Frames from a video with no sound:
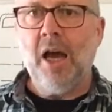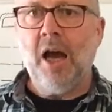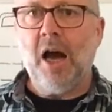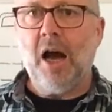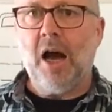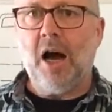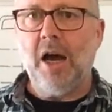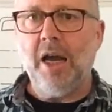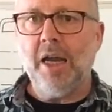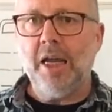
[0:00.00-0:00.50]

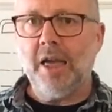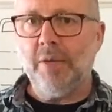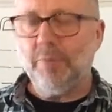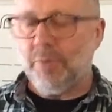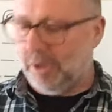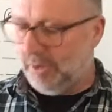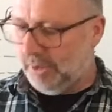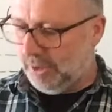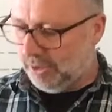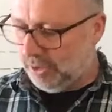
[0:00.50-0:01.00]
I am
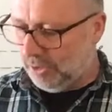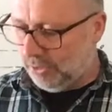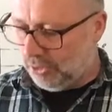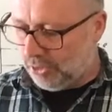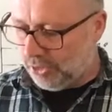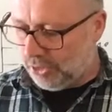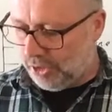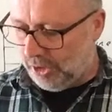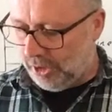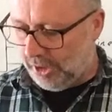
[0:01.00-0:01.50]
going to
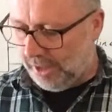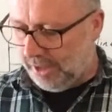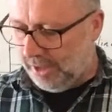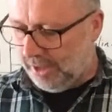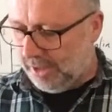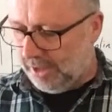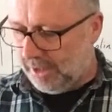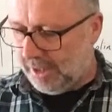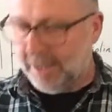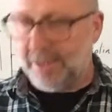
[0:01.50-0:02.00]

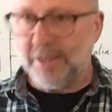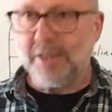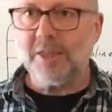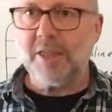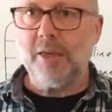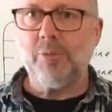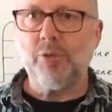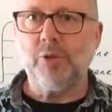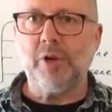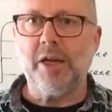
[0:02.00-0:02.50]
try and
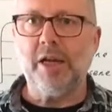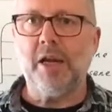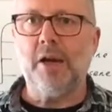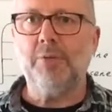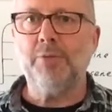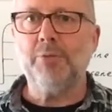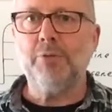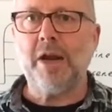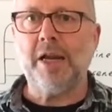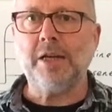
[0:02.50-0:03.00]
separate a
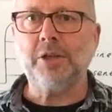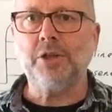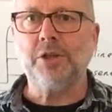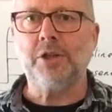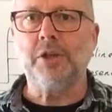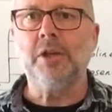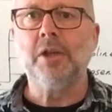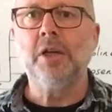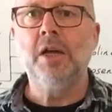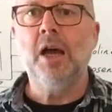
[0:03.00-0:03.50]

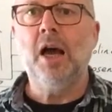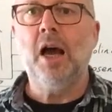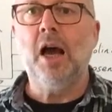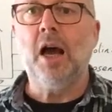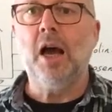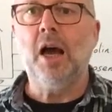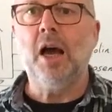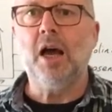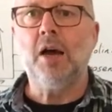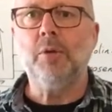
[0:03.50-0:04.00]
fraction.
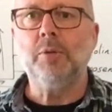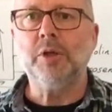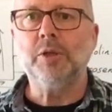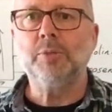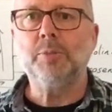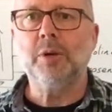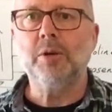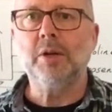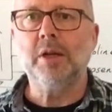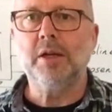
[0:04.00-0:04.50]
We
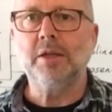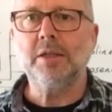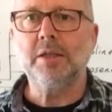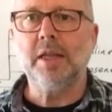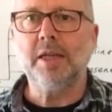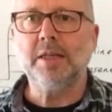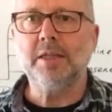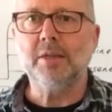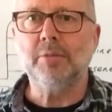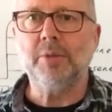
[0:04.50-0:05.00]
spoke last
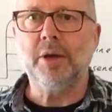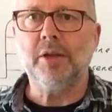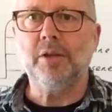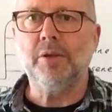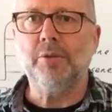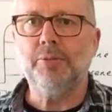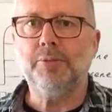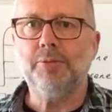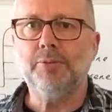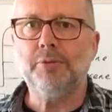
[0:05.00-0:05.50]
lesson about
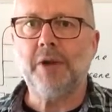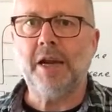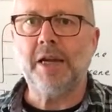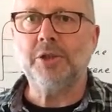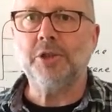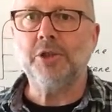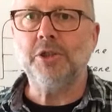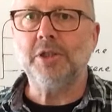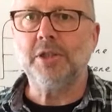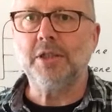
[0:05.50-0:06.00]
the
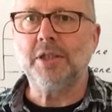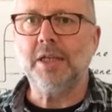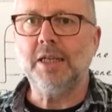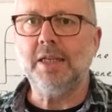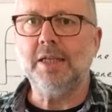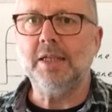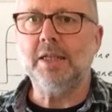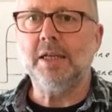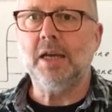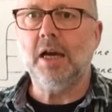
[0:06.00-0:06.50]
fractions
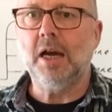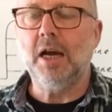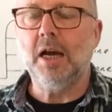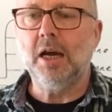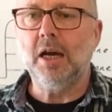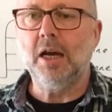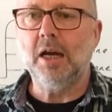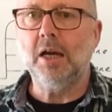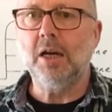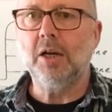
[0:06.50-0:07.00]
in
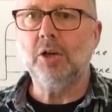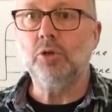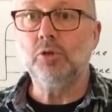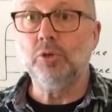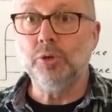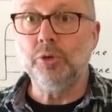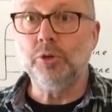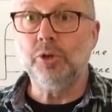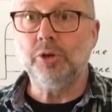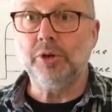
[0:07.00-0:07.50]

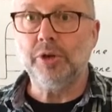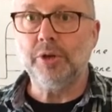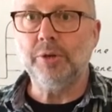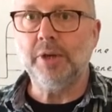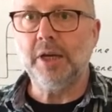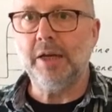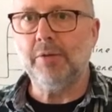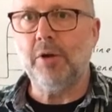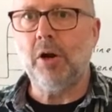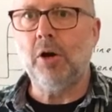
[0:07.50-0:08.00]
crude oil.
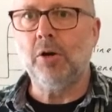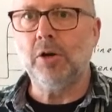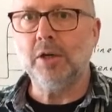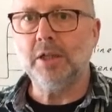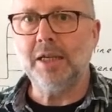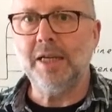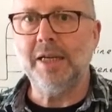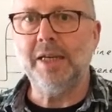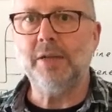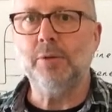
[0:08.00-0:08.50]
You have
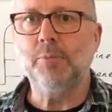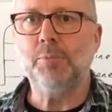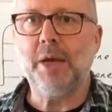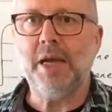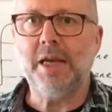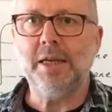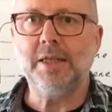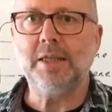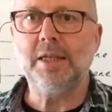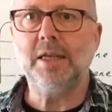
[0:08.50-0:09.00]
octane and
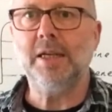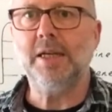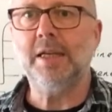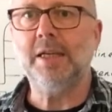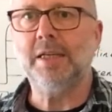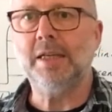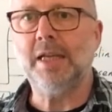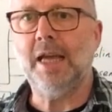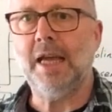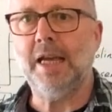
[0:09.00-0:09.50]

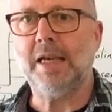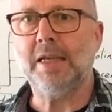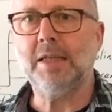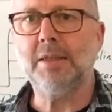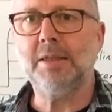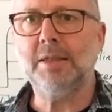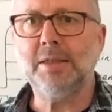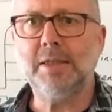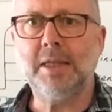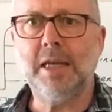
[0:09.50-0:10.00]
pentane and
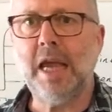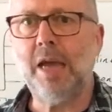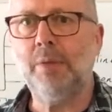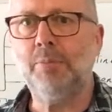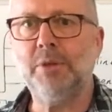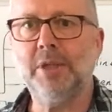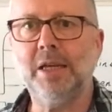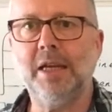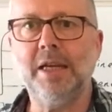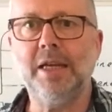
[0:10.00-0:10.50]

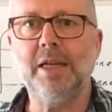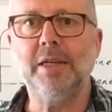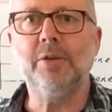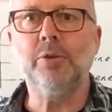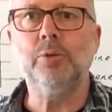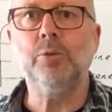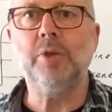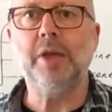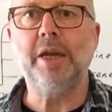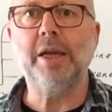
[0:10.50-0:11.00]
heptane
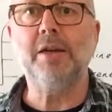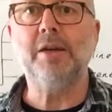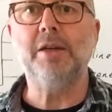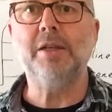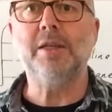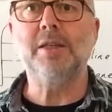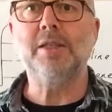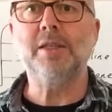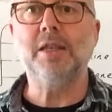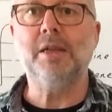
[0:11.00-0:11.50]
and all that
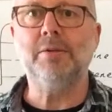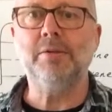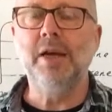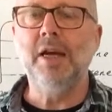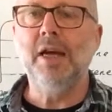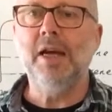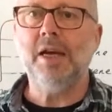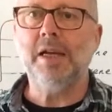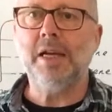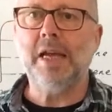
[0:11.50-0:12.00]
kind of
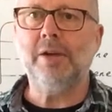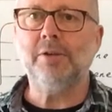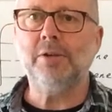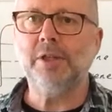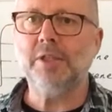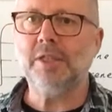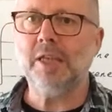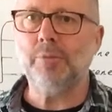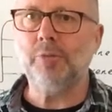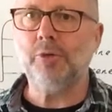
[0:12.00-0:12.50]
stuff, and how to
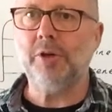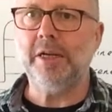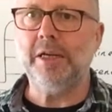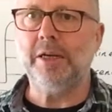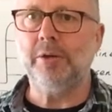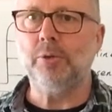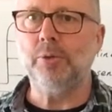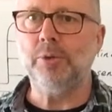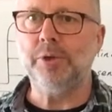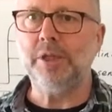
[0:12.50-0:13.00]
separate
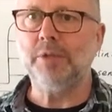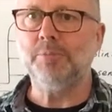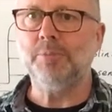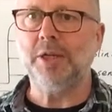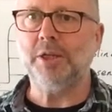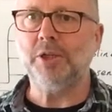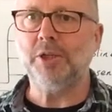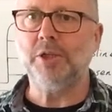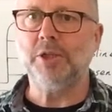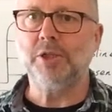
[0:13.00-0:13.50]
out all these
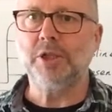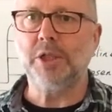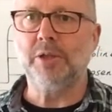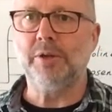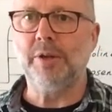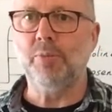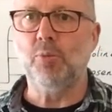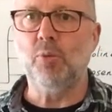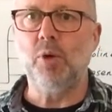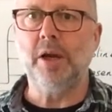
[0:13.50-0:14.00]
mixtures that are
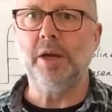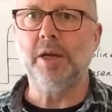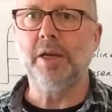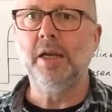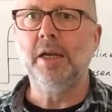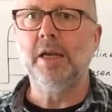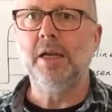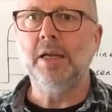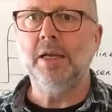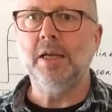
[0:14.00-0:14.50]
in one
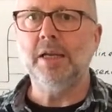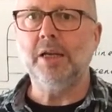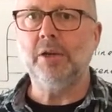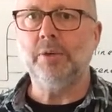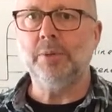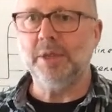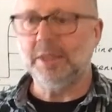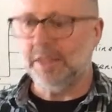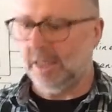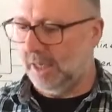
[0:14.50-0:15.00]

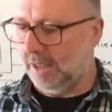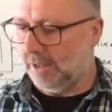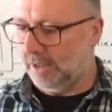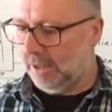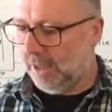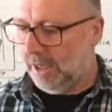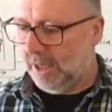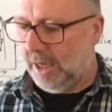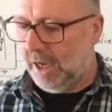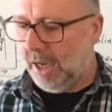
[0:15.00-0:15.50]
liquid together.
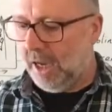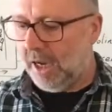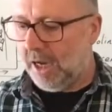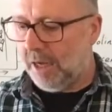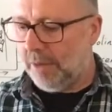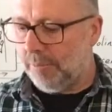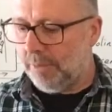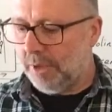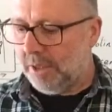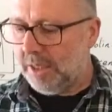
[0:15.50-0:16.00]

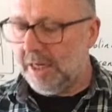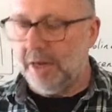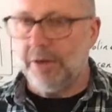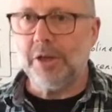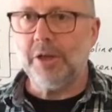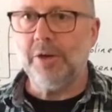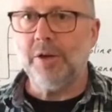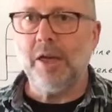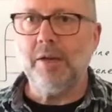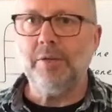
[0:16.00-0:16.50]
Now I
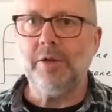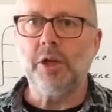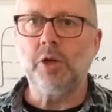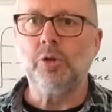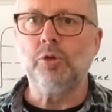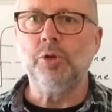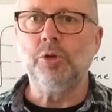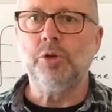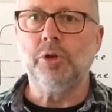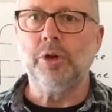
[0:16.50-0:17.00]
don't have any
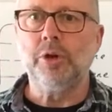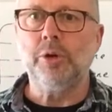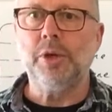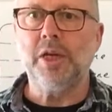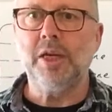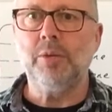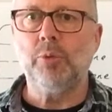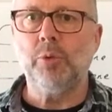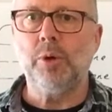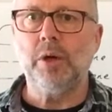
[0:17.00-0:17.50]
crude oil
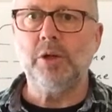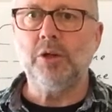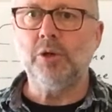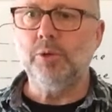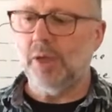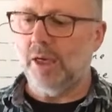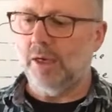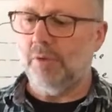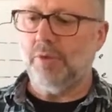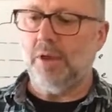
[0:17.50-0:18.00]
here, but what I
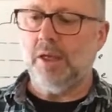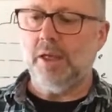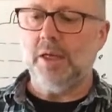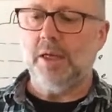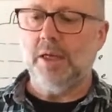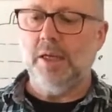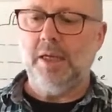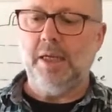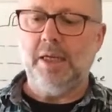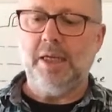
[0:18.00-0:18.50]
do have
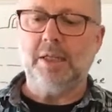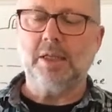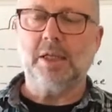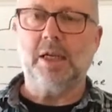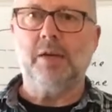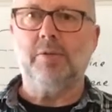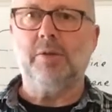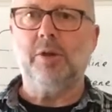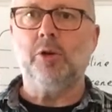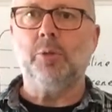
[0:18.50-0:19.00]
here is I
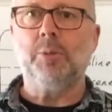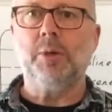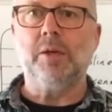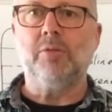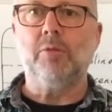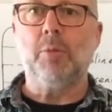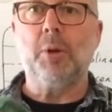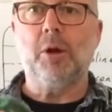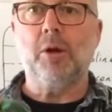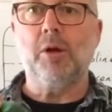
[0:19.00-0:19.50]
have a little bit
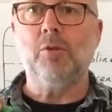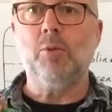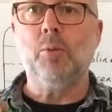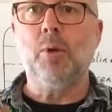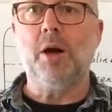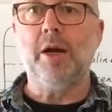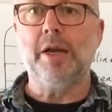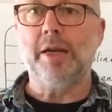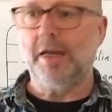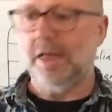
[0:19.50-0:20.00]
of a bottle of
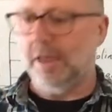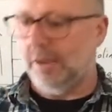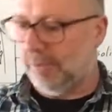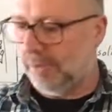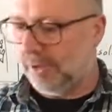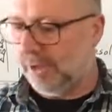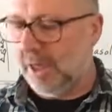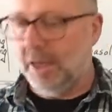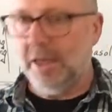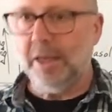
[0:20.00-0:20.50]
wine
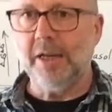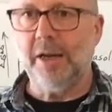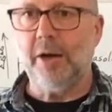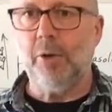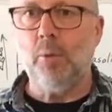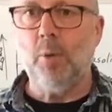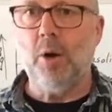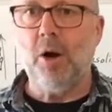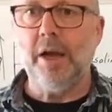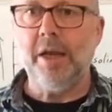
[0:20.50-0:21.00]
left. Now
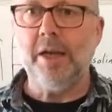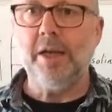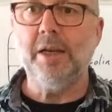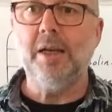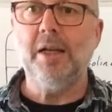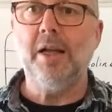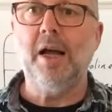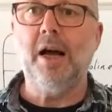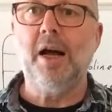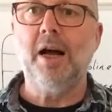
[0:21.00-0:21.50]
wine
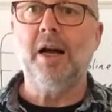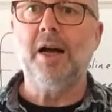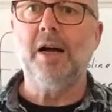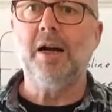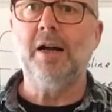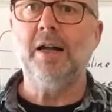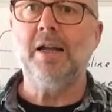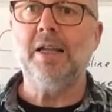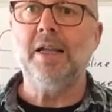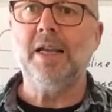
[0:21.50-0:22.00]

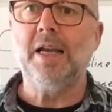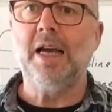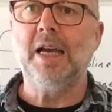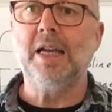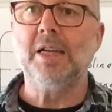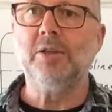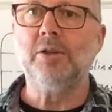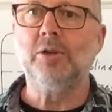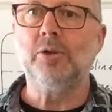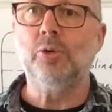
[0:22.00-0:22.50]

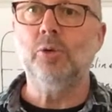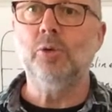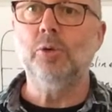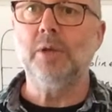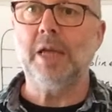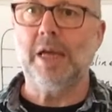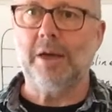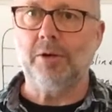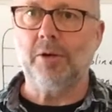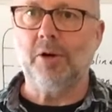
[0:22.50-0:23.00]
and
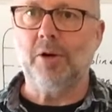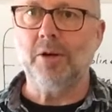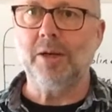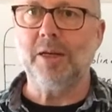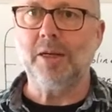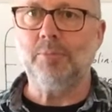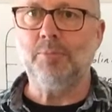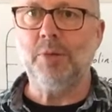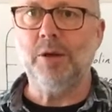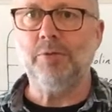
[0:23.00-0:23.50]
all
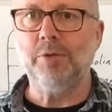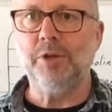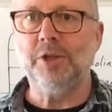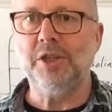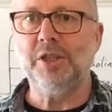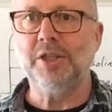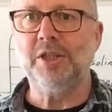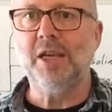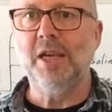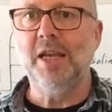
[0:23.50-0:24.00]
alcoholic
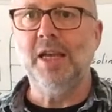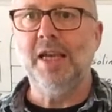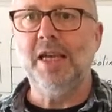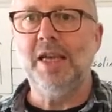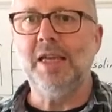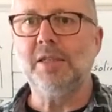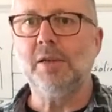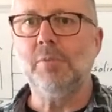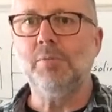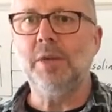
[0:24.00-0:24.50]
beverages
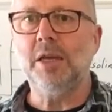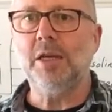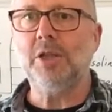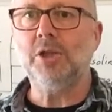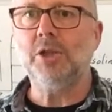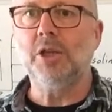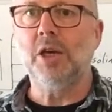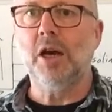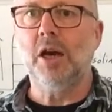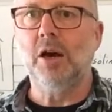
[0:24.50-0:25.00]
is a
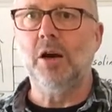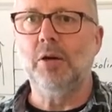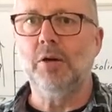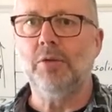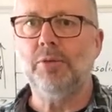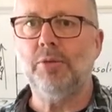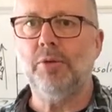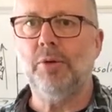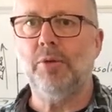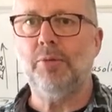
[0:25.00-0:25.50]
mixture
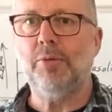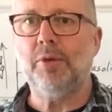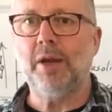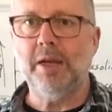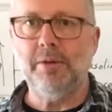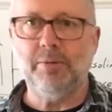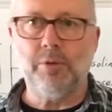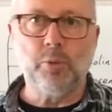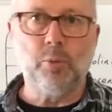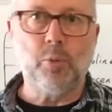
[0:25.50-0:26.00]
of
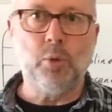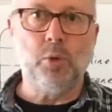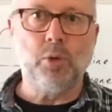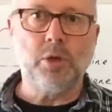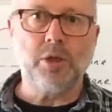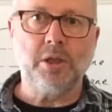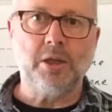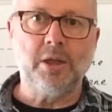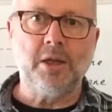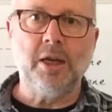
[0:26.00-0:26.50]
flavoured
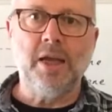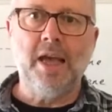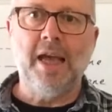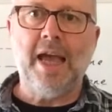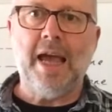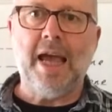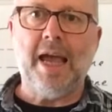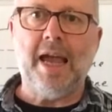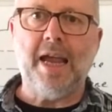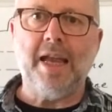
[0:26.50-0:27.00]
water
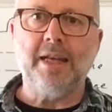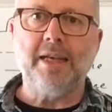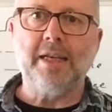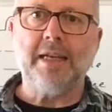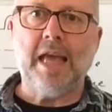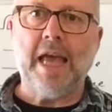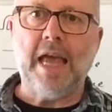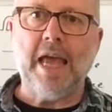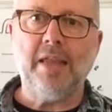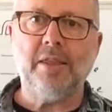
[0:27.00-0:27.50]

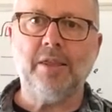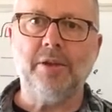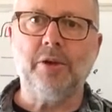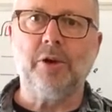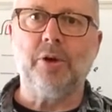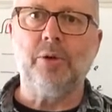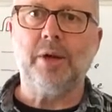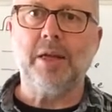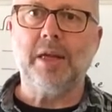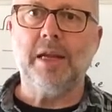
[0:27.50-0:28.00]
and
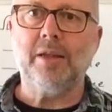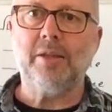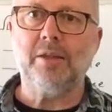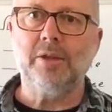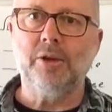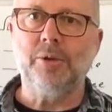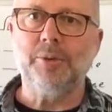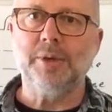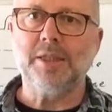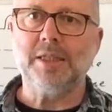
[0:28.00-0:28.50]
ethanol, and
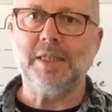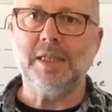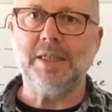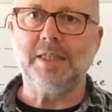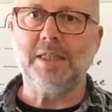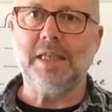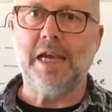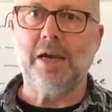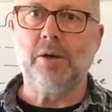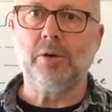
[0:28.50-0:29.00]
ethanol
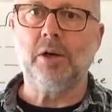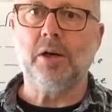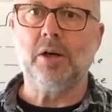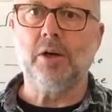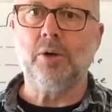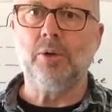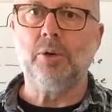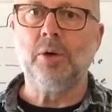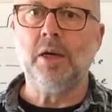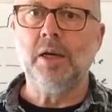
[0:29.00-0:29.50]
is the
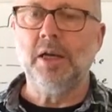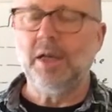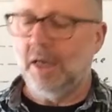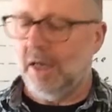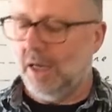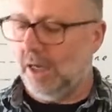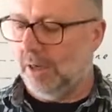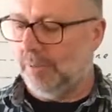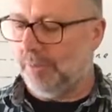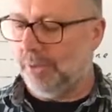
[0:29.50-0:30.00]
alcohol
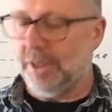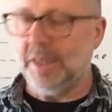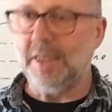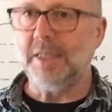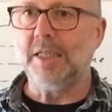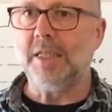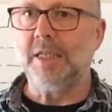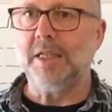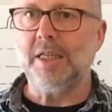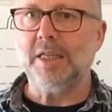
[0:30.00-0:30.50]
that
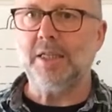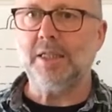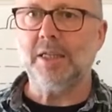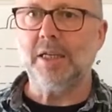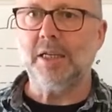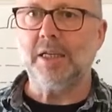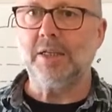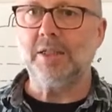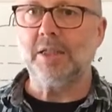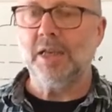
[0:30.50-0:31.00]
is in these
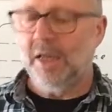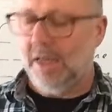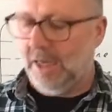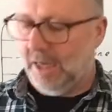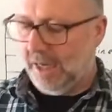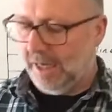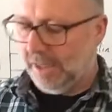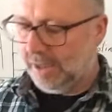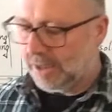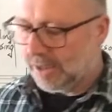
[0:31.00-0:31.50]
things.
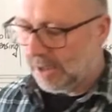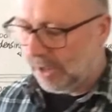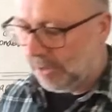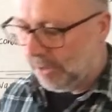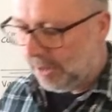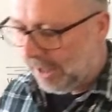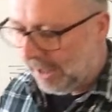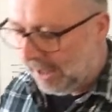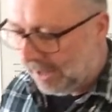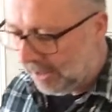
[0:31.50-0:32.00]
And
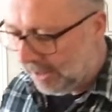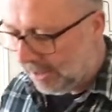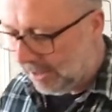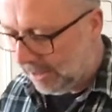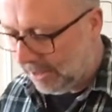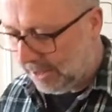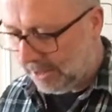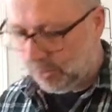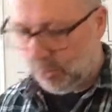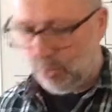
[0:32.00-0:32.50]
so in
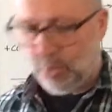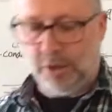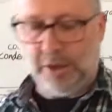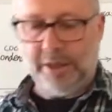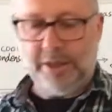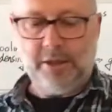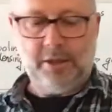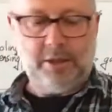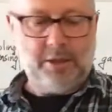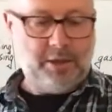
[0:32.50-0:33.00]
this
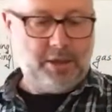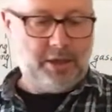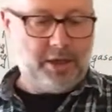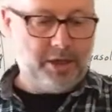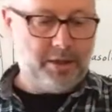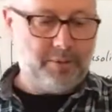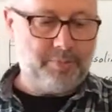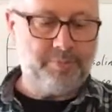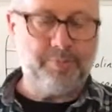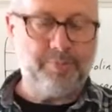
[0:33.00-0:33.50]
wine,
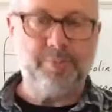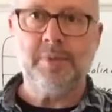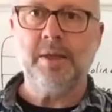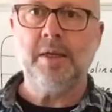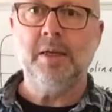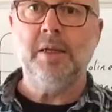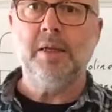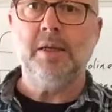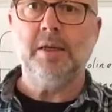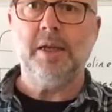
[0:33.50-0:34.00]
add
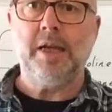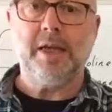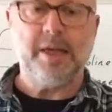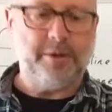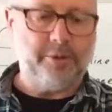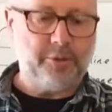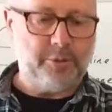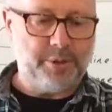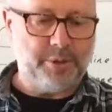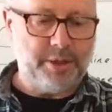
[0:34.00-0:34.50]
a
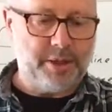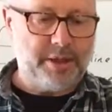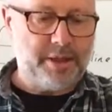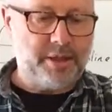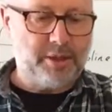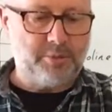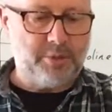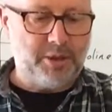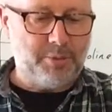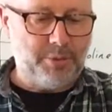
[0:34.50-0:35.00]
little bit here
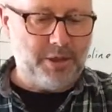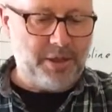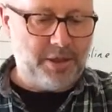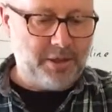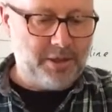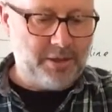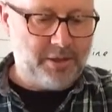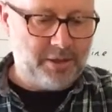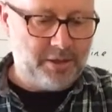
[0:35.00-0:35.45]
to my beaker,